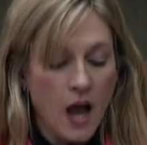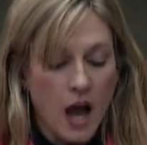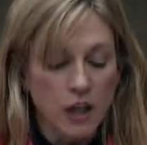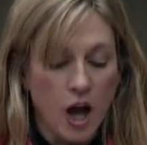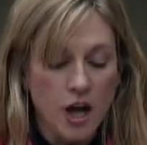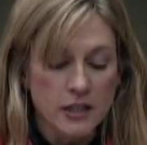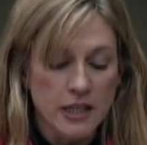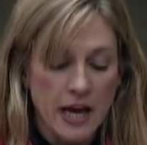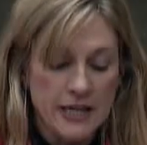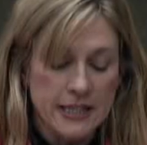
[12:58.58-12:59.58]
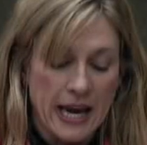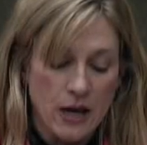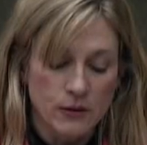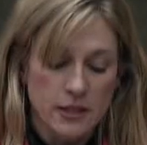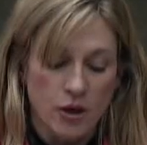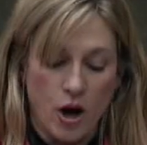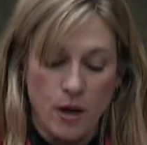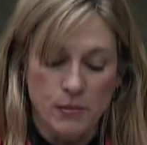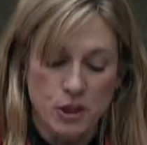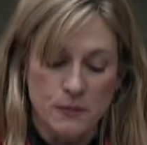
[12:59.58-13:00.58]
Alongside his countless
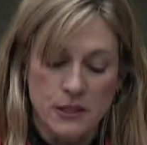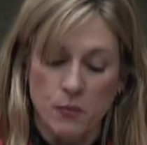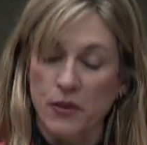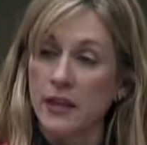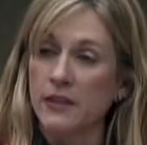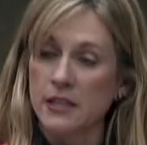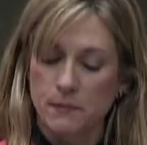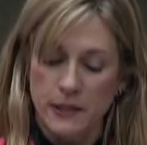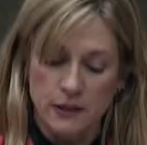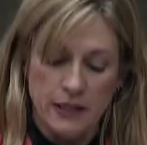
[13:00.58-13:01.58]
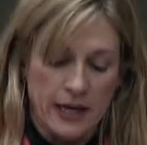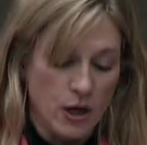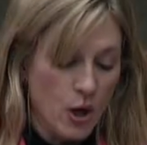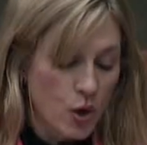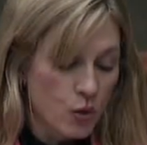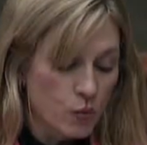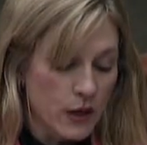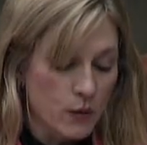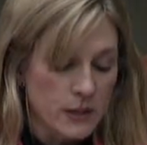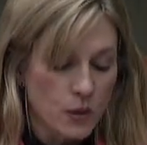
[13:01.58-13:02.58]
accomplishments within this building,
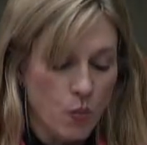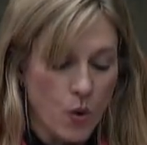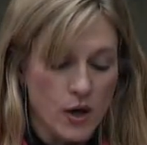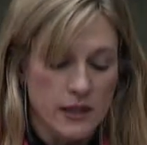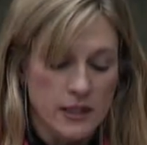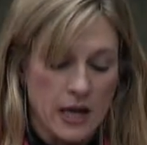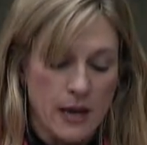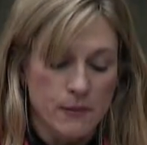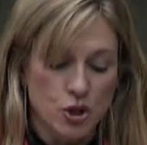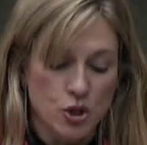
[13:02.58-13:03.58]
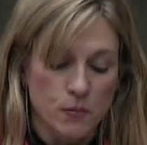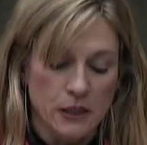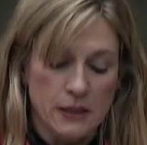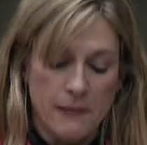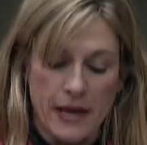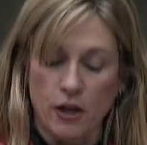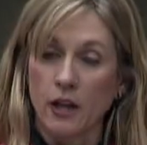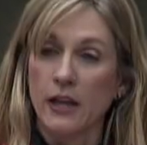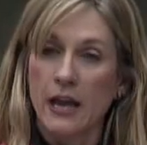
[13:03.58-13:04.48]
Ric was awarded the Diamond Jubilee Medal